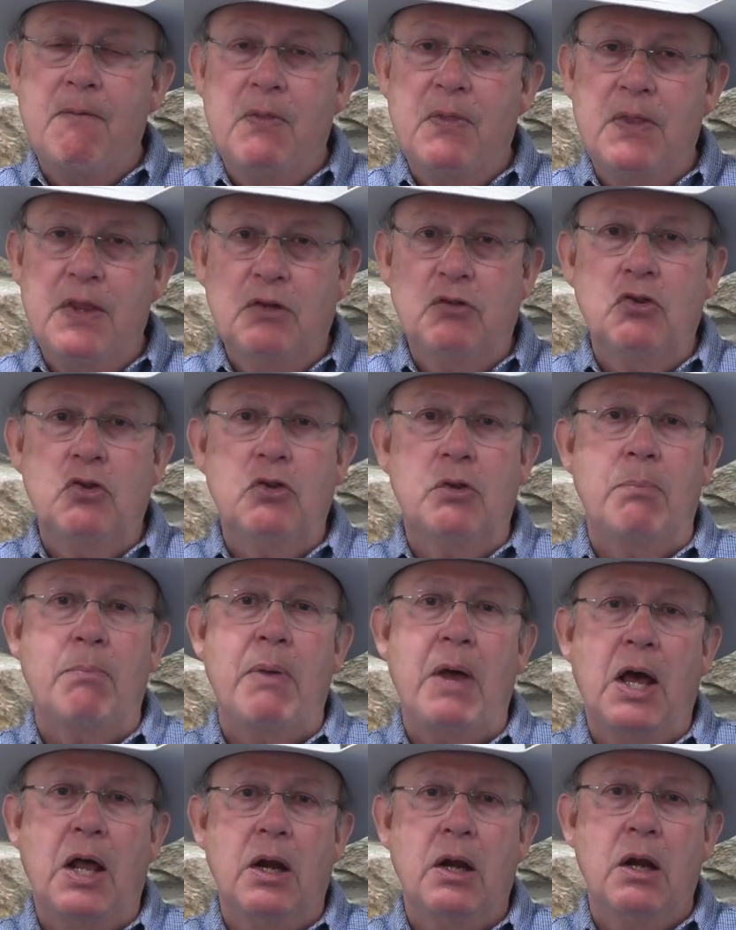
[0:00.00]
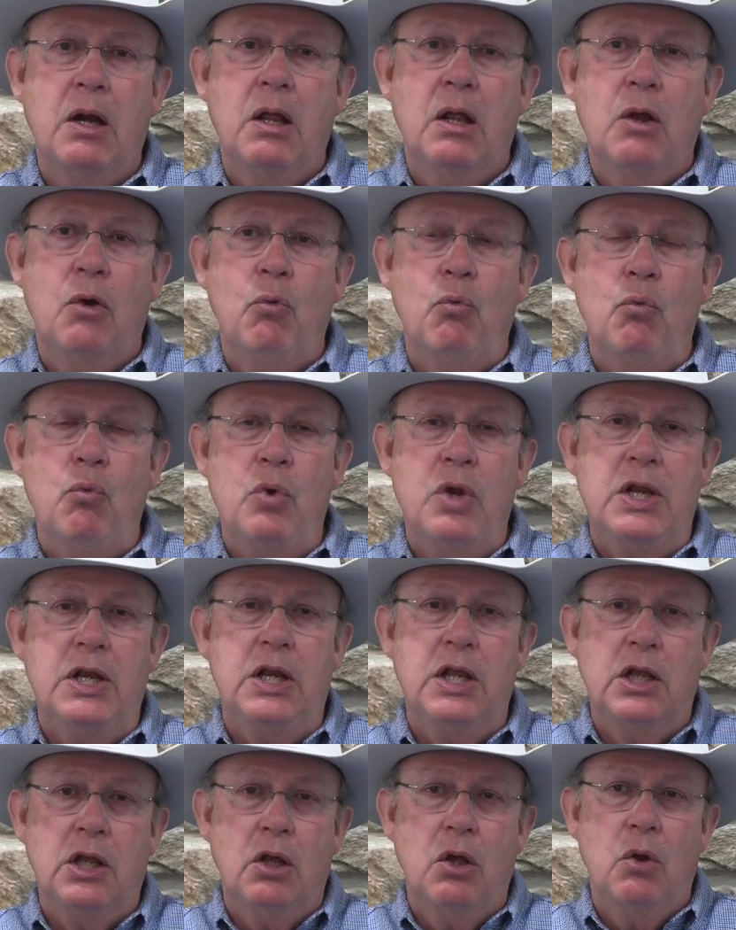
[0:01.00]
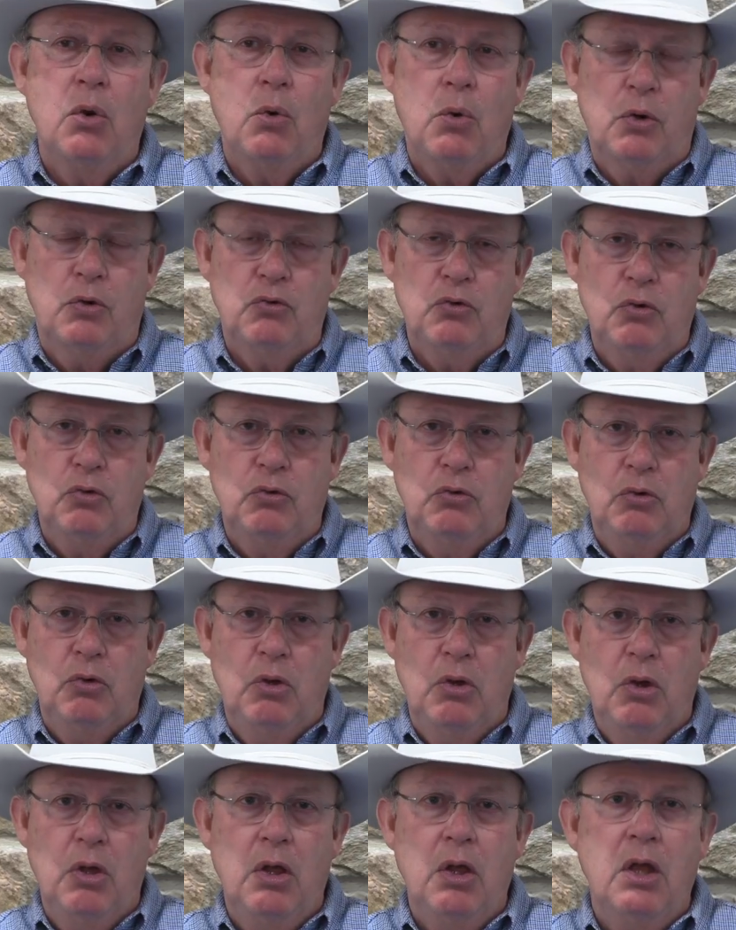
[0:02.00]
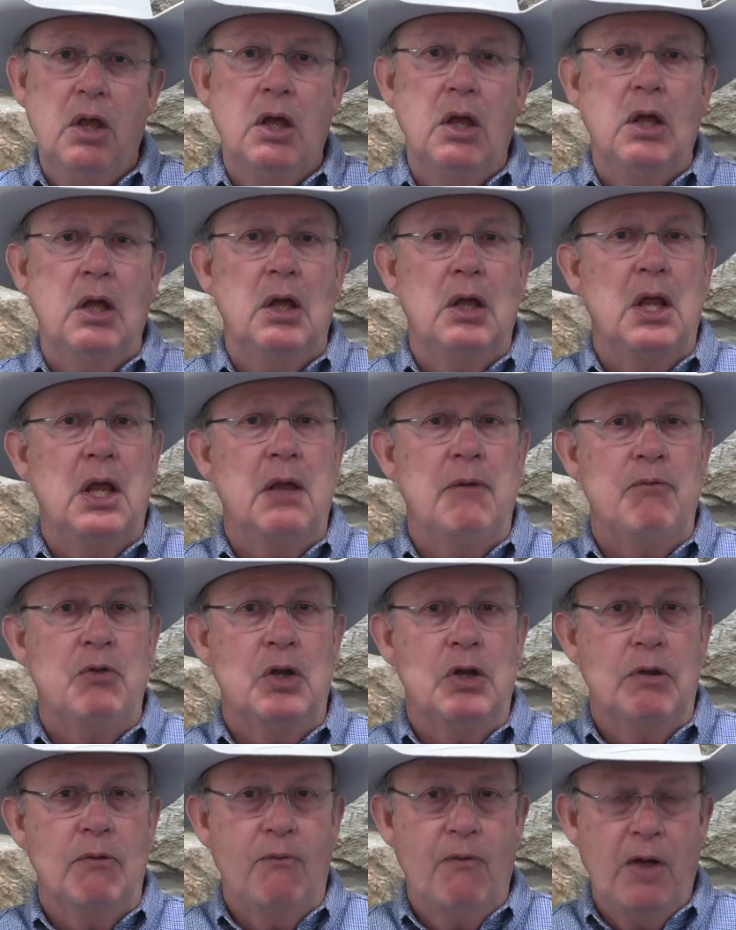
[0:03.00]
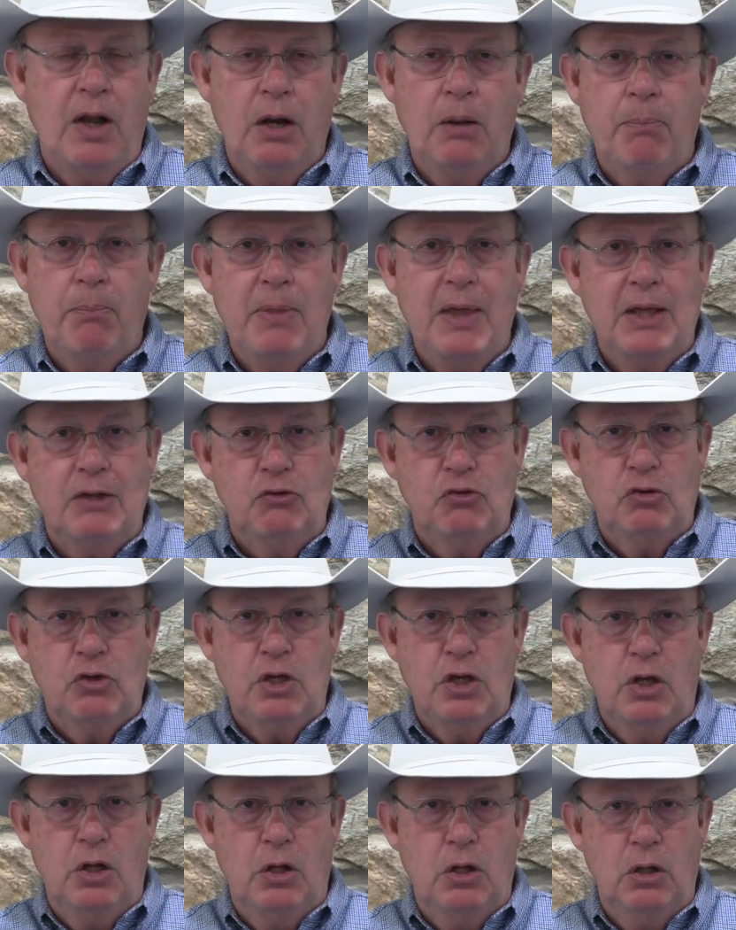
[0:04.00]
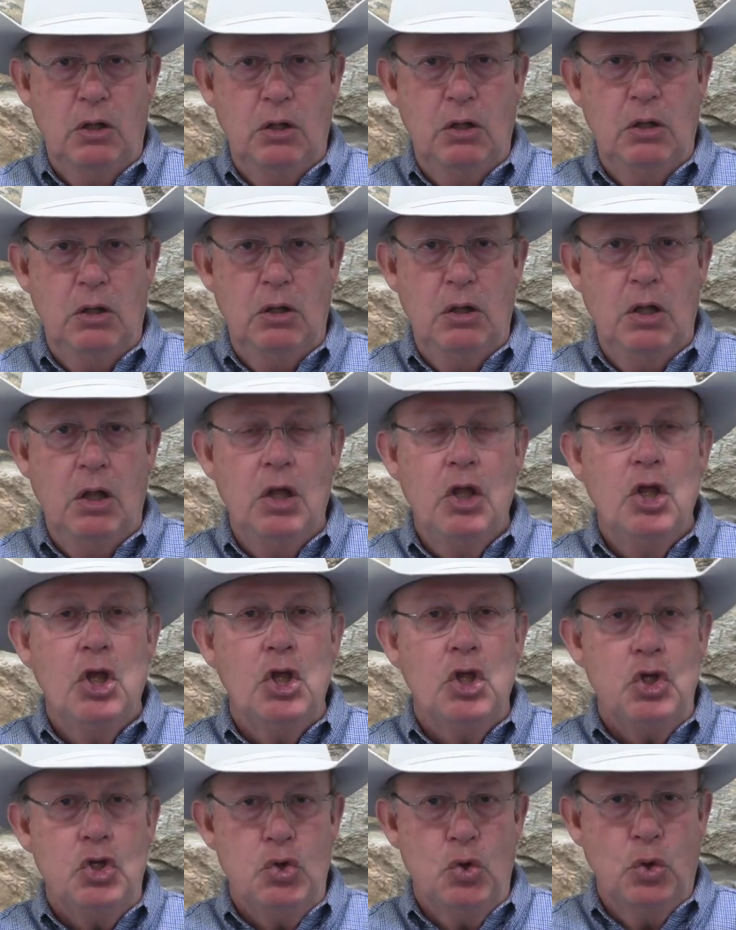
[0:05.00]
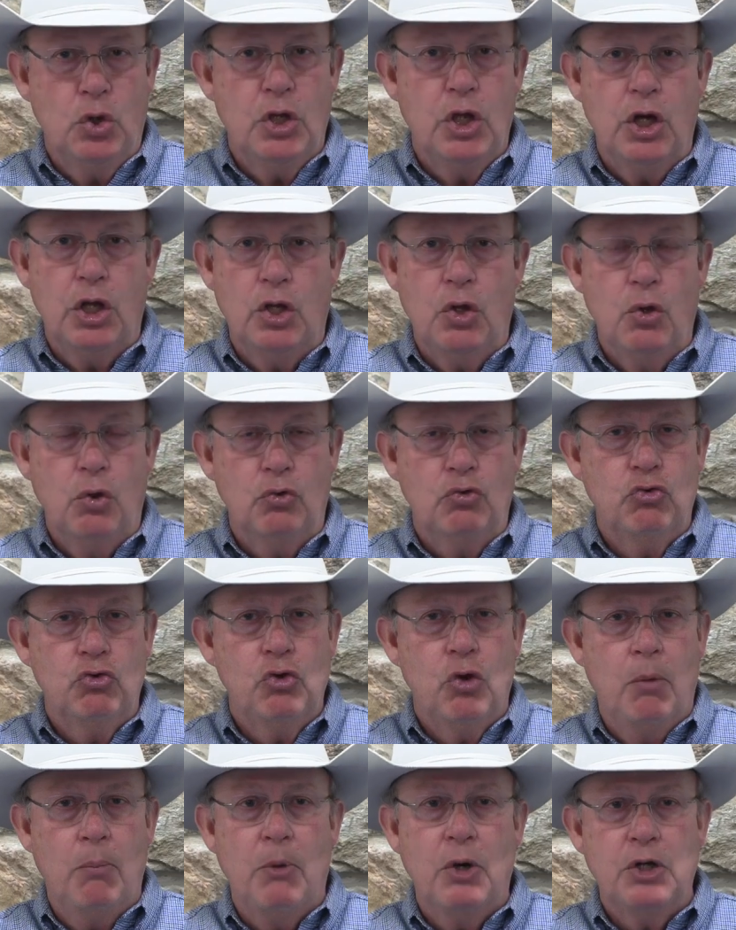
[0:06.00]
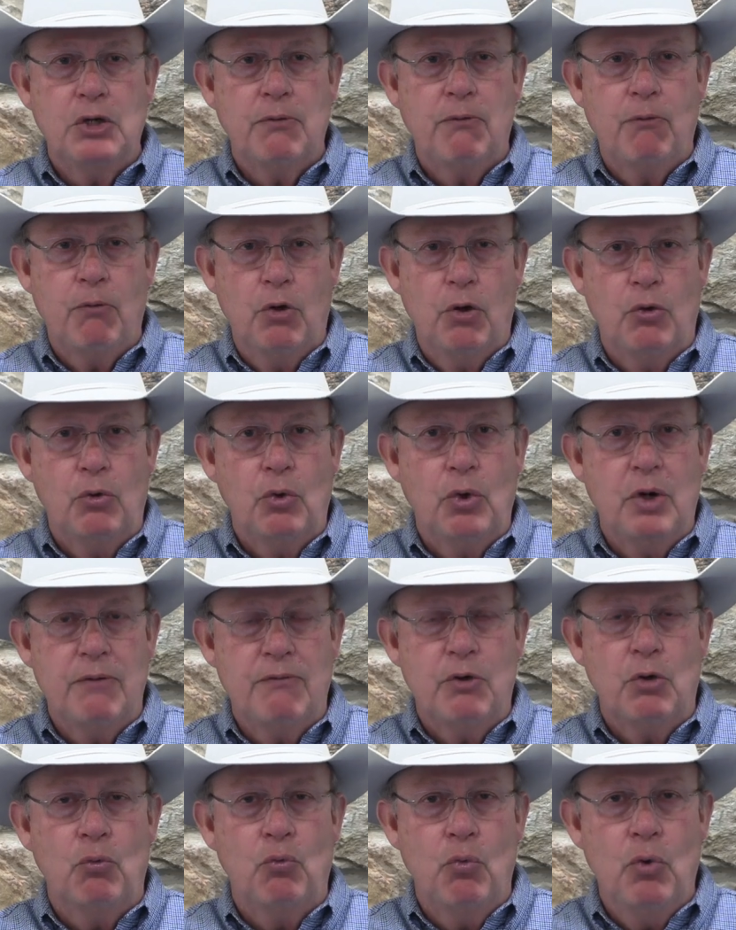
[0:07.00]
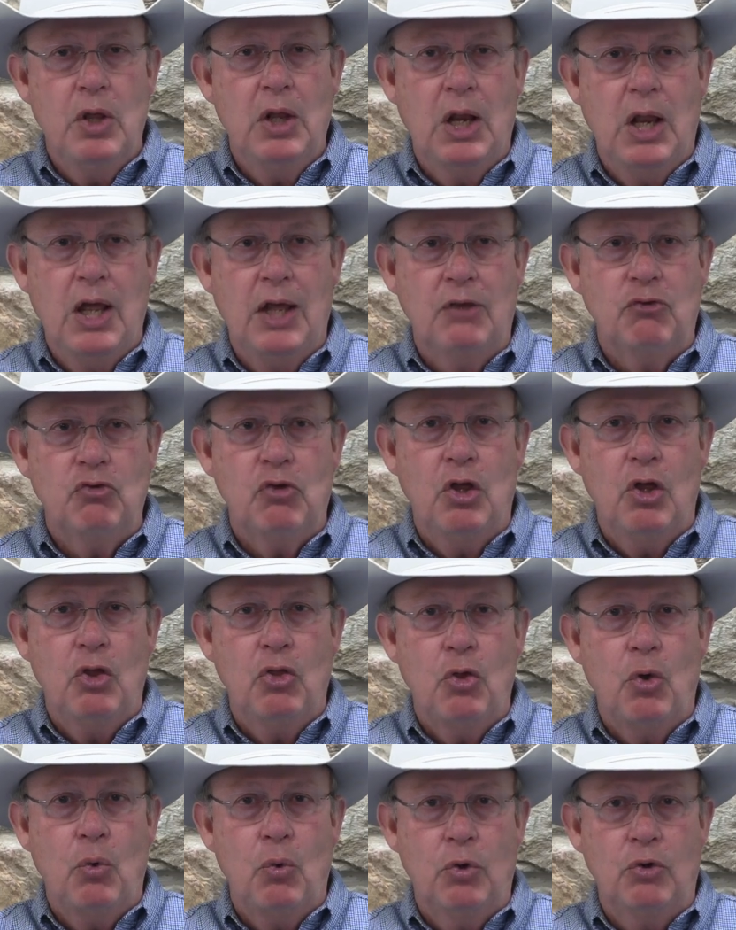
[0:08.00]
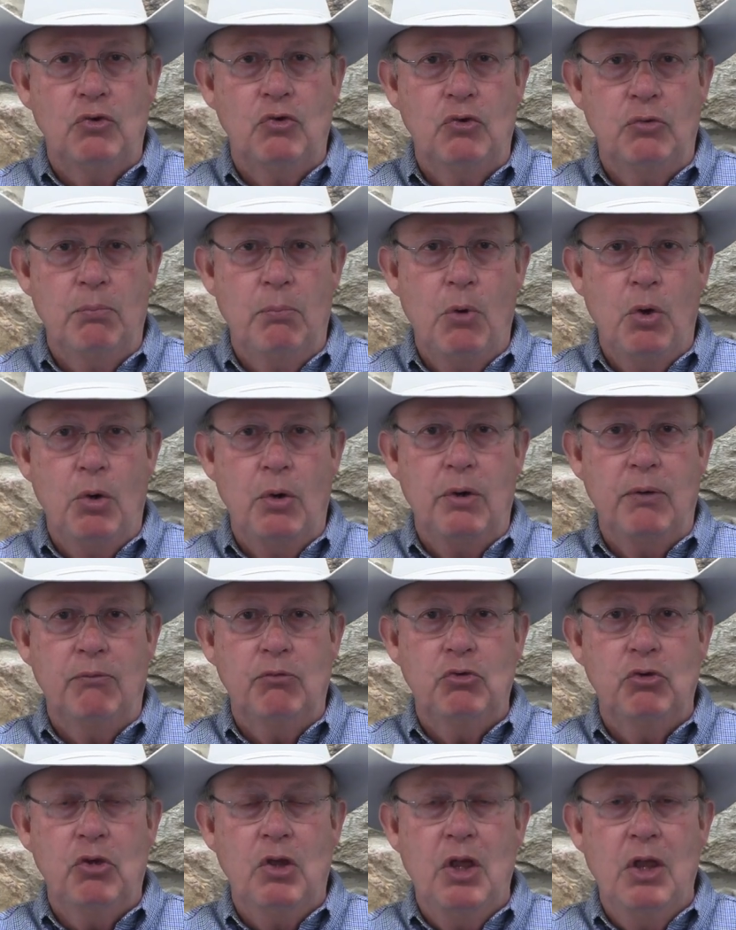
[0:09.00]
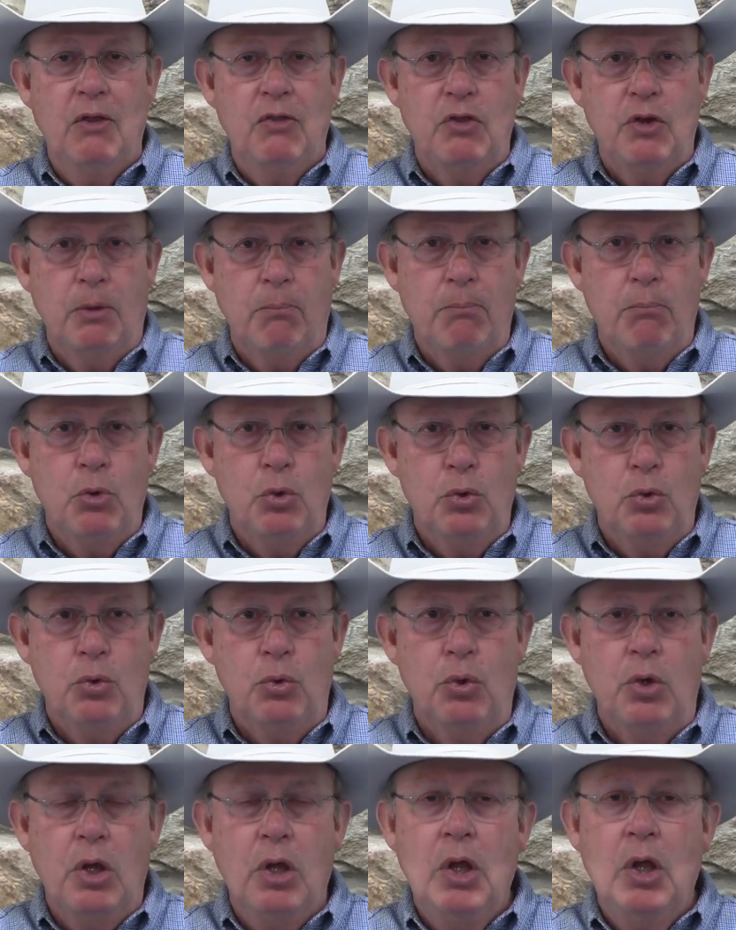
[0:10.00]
this is about reading horses. If you develop that skill, you're going to go so much further. If you realize the horse's motives, their mood,